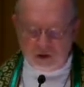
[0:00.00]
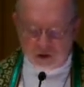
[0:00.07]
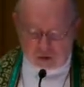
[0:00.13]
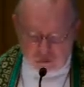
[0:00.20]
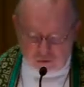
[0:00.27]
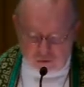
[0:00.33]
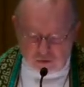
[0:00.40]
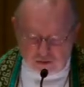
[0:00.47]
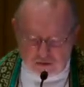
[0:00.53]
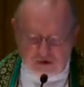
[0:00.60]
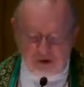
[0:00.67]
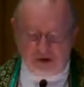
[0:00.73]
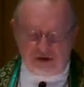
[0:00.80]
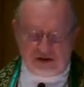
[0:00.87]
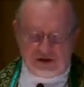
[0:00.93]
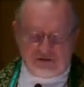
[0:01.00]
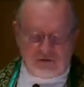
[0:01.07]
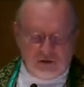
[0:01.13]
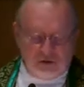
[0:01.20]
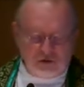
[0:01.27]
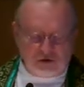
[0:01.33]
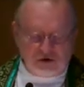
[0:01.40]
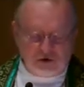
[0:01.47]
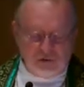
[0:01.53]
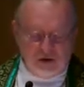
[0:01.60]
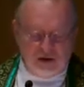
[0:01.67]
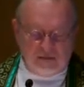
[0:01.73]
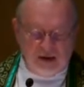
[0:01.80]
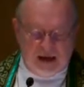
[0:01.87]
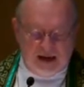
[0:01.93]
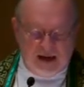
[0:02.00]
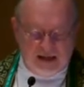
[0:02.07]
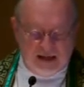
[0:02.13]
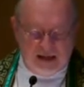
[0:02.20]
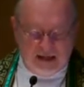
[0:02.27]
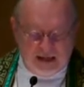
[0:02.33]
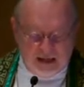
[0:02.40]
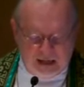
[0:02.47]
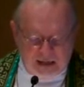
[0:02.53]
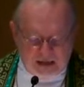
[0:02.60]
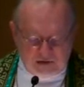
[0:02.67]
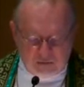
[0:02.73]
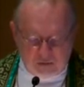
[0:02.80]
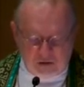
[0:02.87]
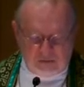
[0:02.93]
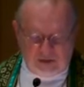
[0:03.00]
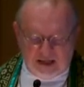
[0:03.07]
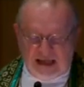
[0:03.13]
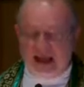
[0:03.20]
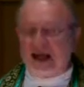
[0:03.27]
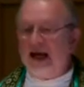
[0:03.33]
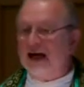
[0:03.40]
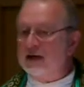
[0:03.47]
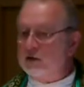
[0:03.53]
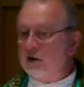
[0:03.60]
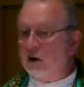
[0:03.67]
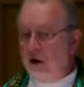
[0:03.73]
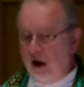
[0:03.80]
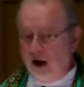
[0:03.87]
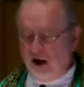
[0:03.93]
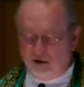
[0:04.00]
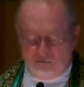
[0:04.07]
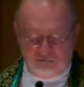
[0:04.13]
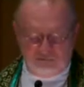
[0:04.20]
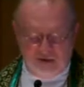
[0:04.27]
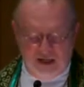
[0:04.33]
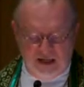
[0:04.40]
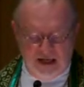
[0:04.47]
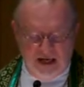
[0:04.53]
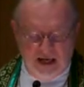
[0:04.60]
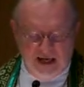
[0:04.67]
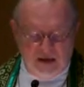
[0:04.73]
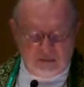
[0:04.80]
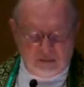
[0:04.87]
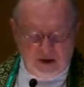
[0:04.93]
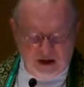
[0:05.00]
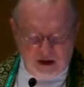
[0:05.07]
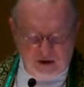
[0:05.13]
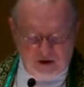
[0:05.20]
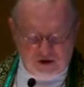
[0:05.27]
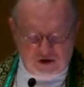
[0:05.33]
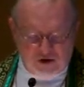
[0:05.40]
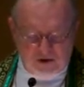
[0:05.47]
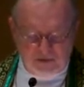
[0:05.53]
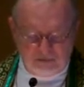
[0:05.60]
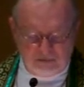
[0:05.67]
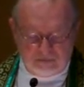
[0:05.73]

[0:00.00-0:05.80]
Two thirds of those who remain in it will be cut off and perish,